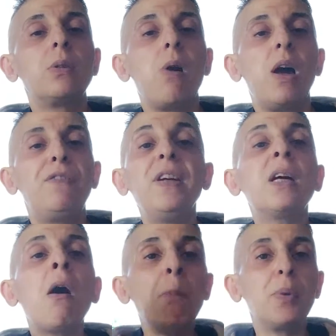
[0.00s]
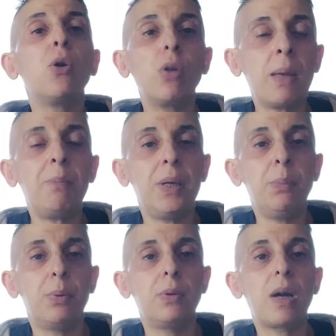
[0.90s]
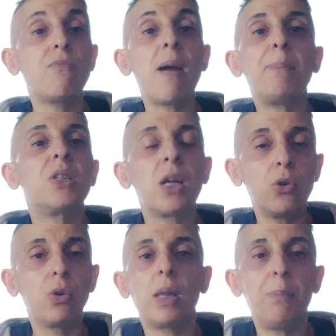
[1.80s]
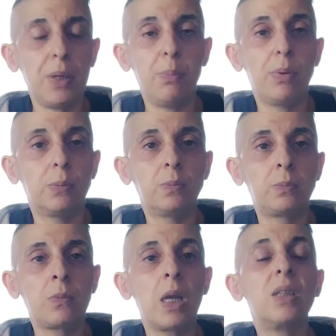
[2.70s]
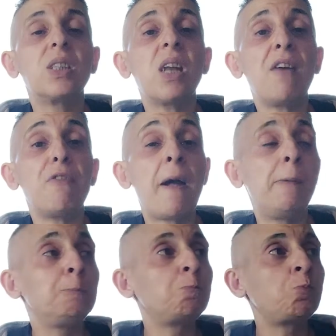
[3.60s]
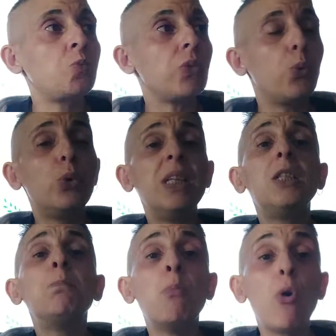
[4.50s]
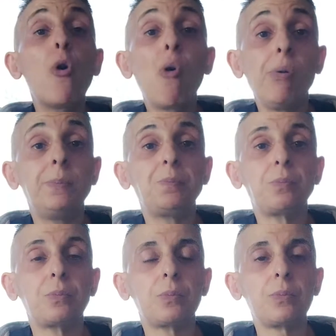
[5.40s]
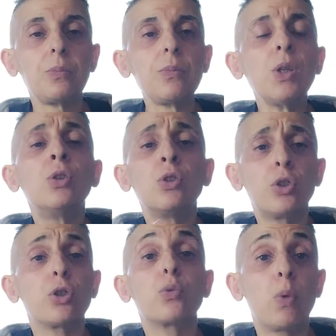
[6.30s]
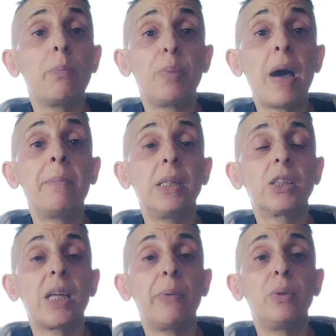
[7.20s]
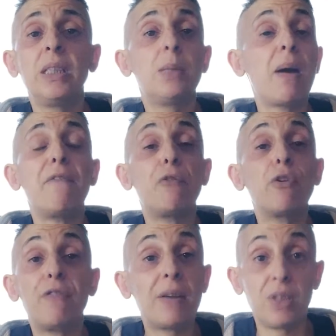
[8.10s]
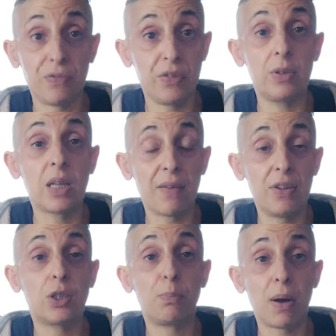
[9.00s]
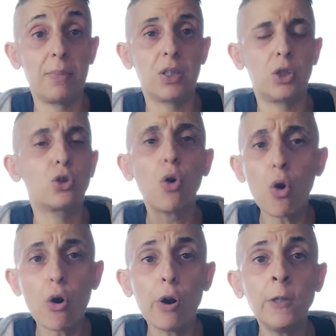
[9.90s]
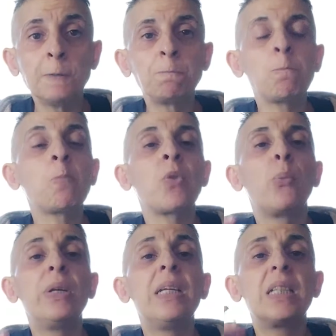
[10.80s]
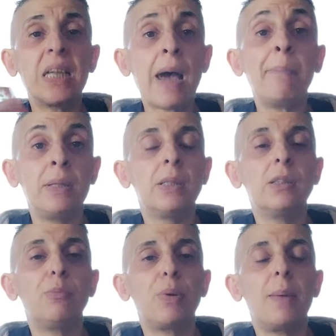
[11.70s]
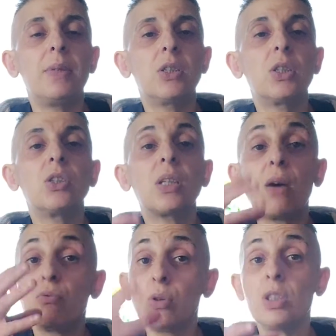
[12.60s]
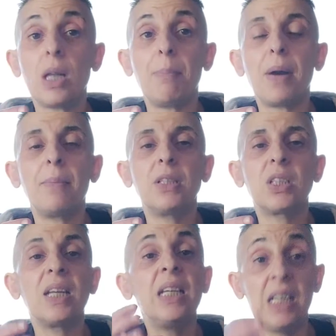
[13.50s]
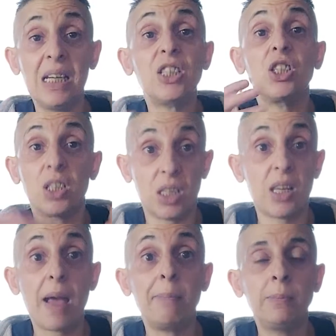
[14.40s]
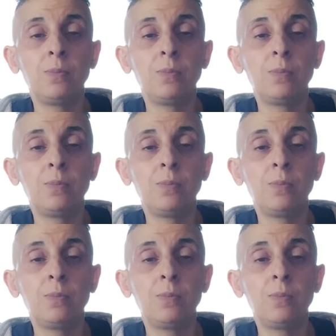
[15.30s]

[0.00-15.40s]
If he can't be all them people and represent all them people, then either we need more than just one Prime Minister. We need about 4 or 5 different diverse Prime Ministers, or we need a cabinet of Prime Ministers that runs that Prime Minister and he listens to them,